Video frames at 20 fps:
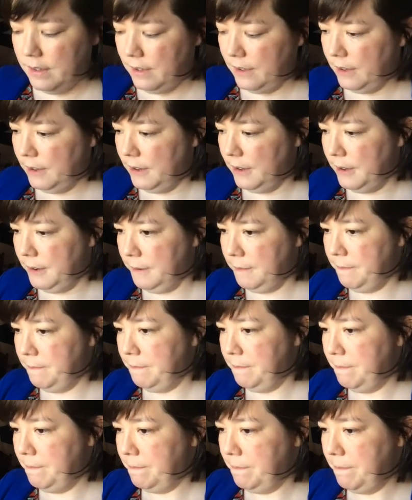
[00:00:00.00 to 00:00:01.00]

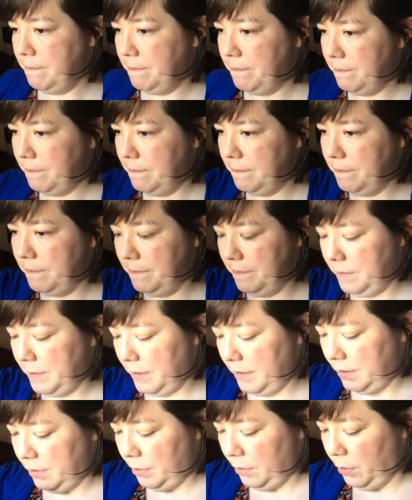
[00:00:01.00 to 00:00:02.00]

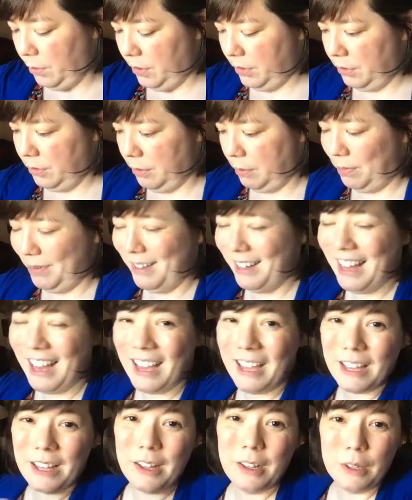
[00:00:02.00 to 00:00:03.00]
So I'm going to
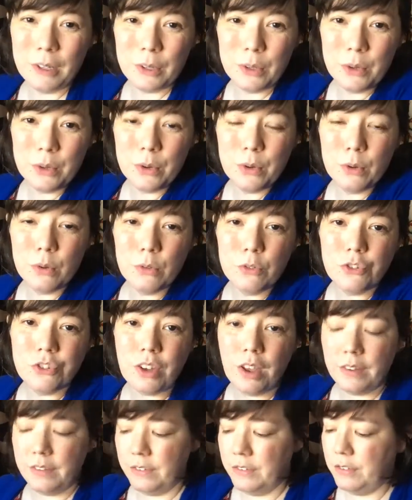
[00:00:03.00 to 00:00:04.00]
apply glue
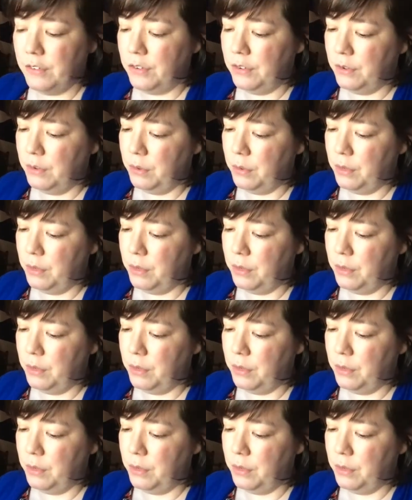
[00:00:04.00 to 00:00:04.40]
just to